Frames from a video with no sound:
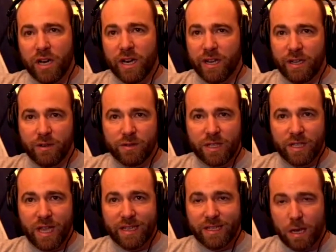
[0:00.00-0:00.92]
it usually
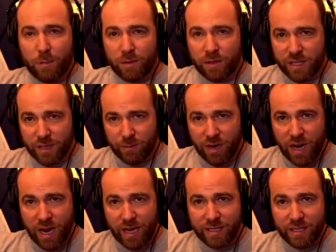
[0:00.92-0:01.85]
like doubles in
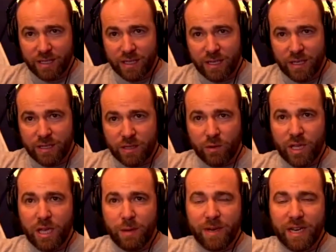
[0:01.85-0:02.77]
price. So
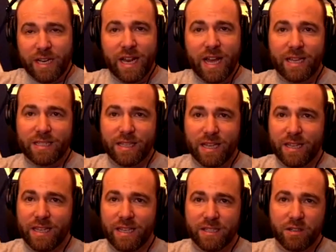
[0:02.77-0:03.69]
keeping it in hex, I
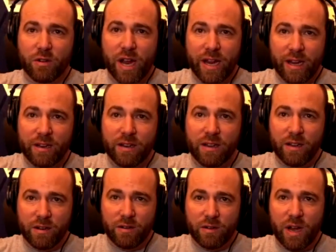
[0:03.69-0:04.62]
think, is a great
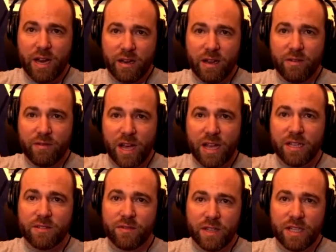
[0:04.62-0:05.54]

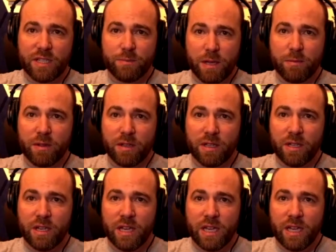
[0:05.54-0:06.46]
advice for these people.
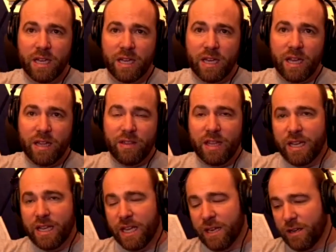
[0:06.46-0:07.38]
And then
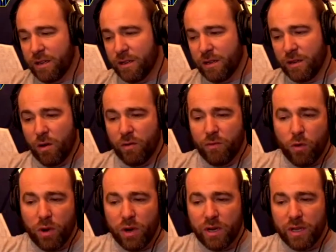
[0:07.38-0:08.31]
again, going
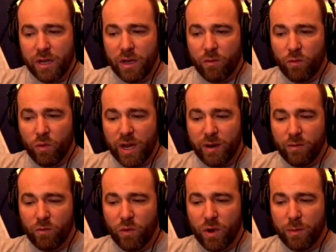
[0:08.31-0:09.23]
forward,
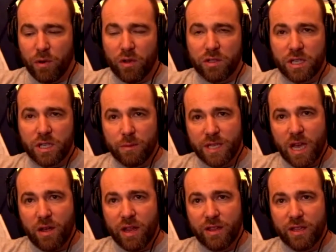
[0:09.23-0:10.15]
when Pulse comes
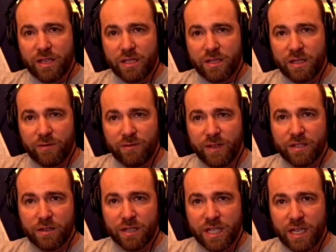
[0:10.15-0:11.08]
out and the fees
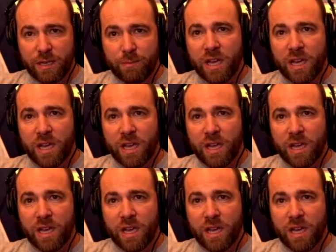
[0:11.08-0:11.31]
are cheap,